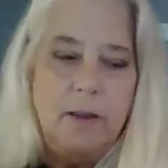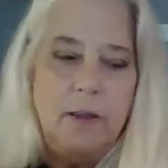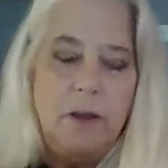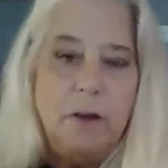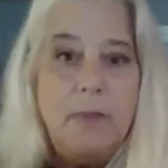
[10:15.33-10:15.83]
And
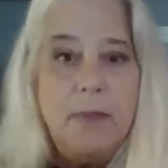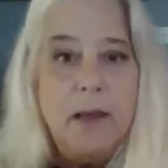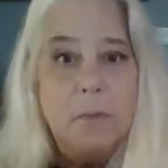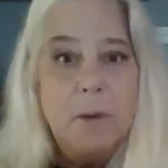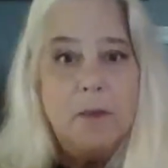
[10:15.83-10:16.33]
the good
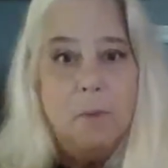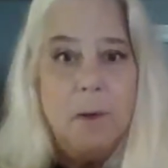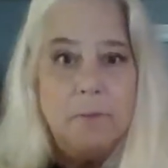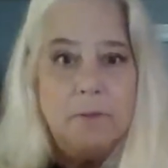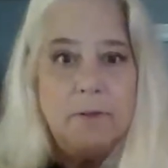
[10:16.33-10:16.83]
thing about the
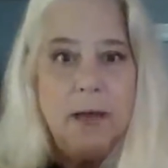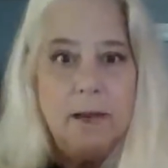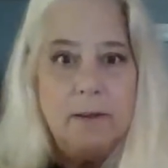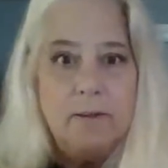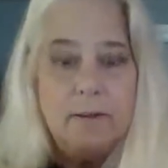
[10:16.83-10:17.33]
website
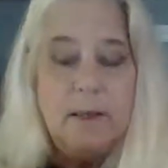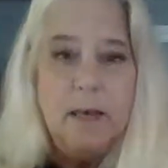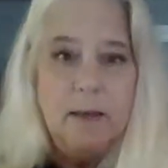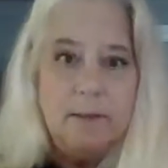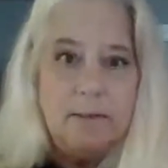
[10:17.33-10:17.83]
is,
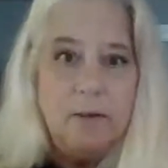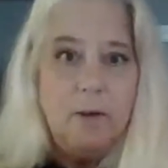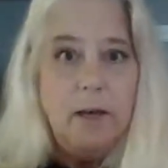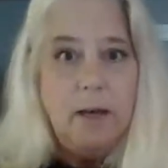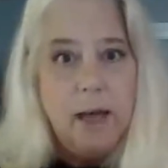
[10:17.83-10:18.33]
kids, you
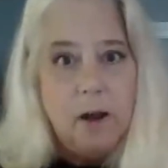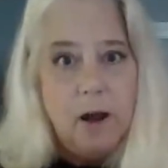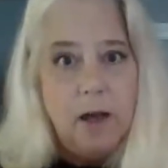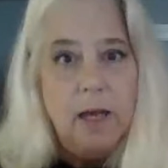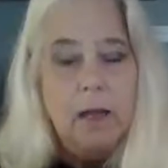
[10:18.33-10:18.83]
can get
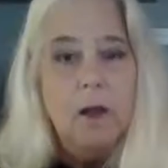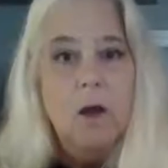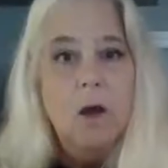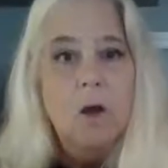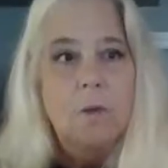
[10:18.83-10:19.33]
on it
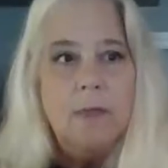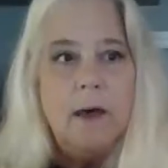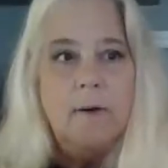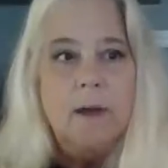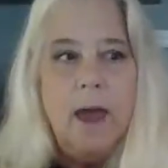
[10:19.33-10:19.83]

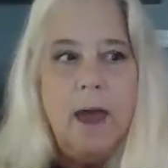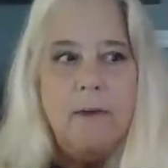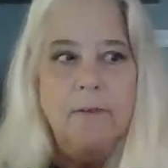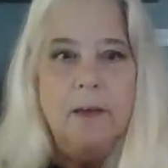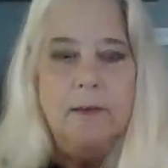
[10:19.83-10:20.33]
without
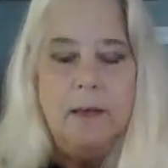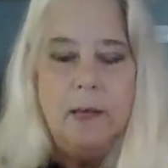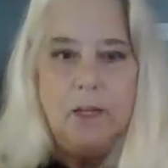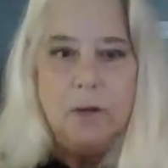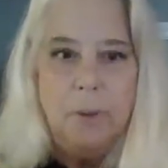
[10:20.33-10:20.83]
having to
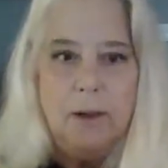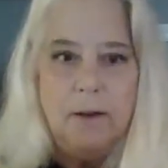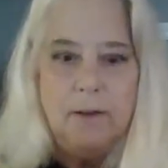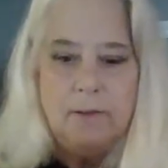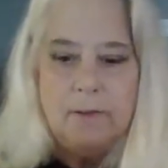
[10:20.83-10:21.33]
get your
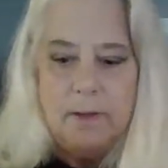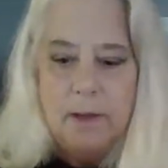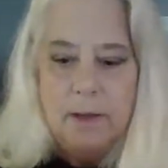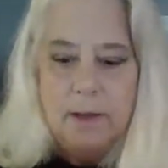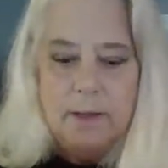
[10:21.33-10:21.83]
parents
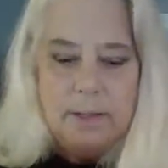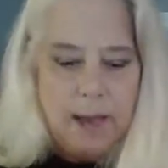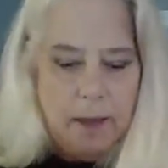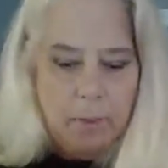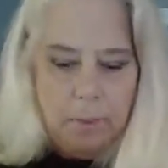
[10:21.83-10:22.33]
to
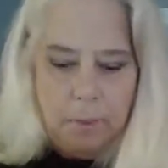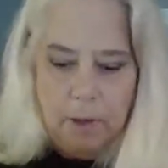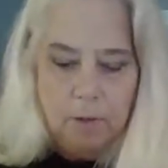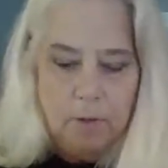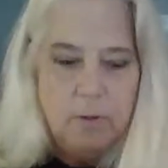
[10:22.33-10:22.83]
help
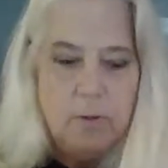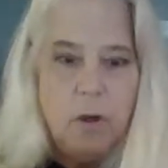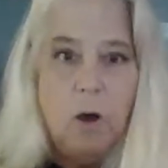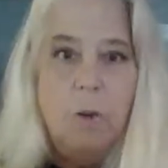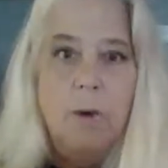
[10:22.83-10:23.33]
you.
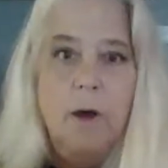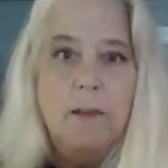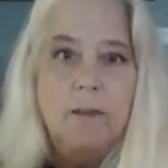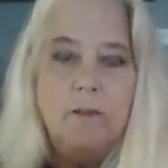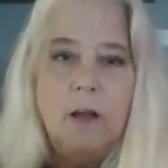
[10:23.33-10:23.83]
So
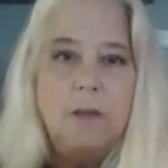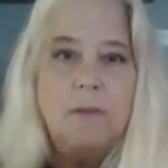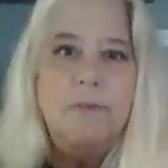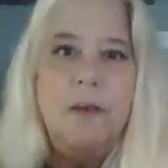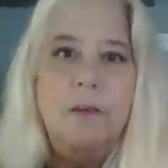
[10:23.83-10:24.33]
there's lots
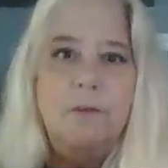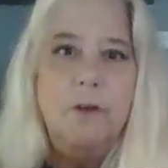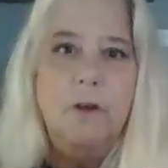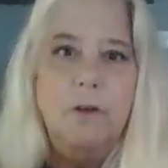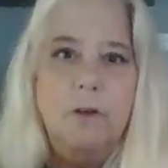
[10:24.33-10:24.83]
of things for
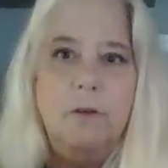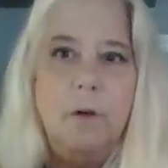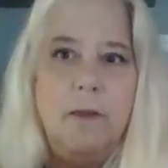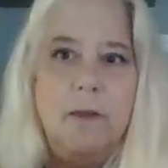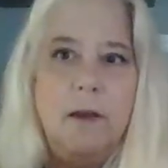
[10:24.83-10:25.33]
you to do
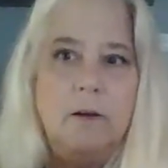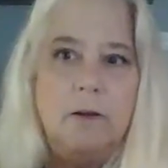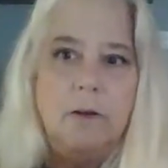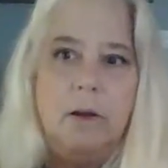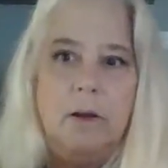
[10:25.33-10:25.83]
on there
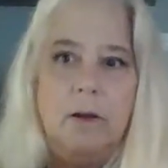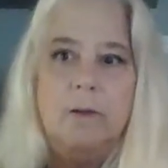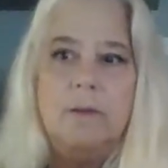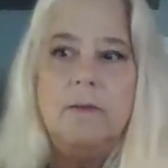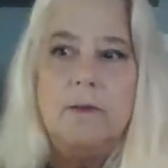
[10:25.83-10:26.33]
during
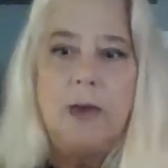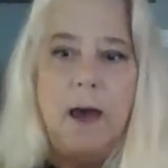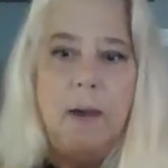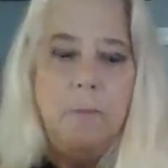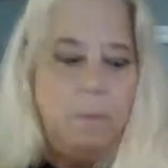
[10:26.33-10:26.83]
this
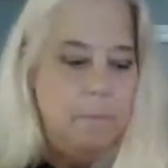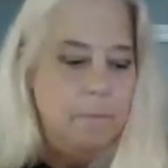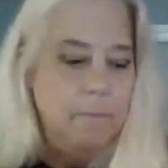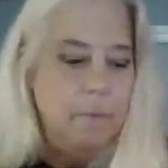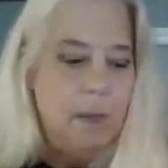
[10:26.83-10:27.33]
time
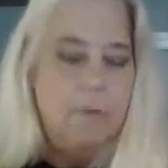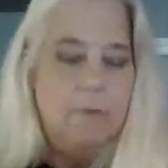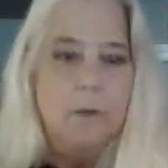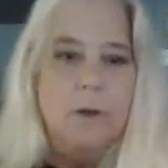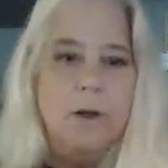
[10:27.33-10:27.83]

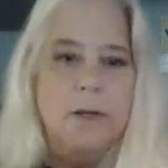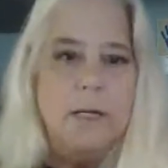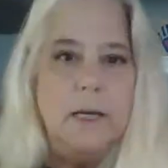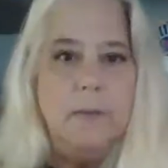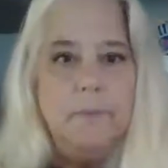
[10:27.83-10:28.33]
of quarantine.